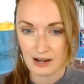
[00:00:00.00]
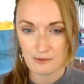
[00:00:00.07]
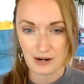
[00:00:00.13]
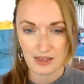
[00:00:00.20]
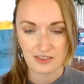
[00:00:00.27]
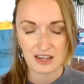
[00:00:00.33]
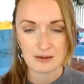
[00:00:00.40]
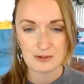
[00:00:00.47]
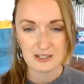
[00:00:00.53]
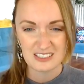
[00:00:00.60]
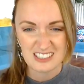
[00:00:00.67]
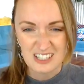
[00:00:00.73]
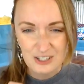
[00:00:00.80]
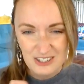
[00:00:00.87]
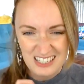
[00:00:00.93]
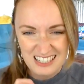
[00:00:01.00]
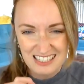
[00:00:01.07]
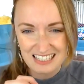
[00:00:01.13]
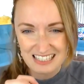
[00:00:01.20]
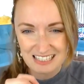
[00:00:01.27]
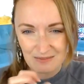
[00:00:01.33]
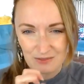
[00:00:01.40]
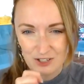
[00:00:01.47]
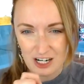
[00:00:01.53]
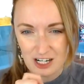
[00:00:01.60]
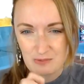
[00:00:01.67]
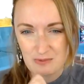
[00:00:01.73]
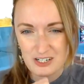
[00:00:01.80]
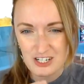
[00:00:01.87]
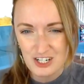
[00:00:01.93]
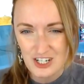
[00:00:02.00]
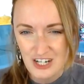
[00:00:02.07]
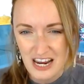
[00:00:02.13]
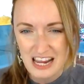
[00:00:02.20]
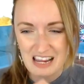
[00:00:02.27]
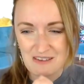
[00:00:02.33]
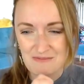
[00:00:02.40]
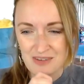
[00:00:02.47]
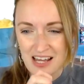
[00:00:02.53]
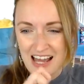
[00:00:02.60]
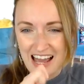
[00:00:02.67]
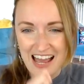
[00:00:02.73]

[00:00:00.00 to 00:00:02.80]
When I think about criticism, judgment, shame,